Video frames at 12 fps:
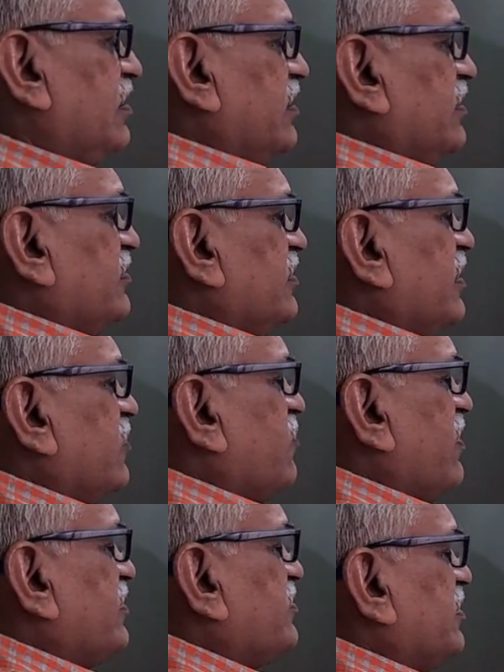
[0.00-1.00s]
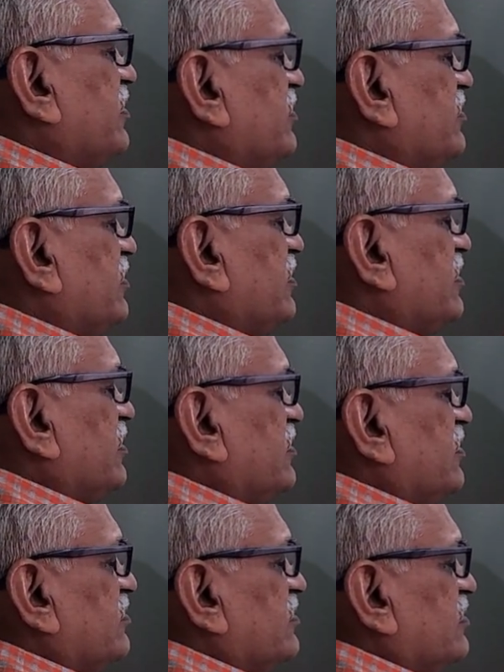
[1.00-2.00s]
It is the required series.
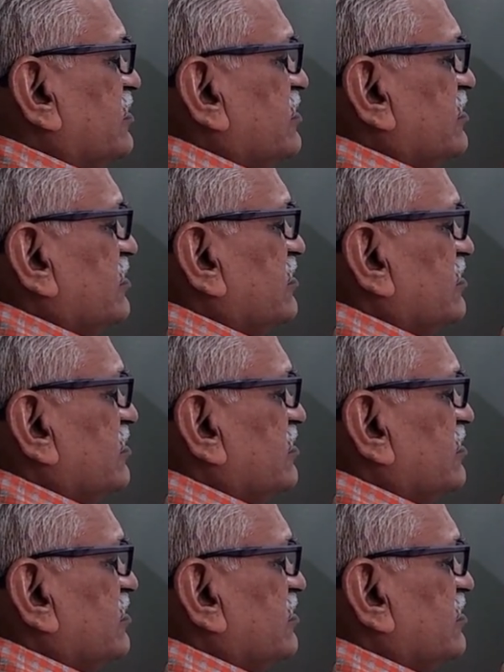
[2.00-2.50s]
It is the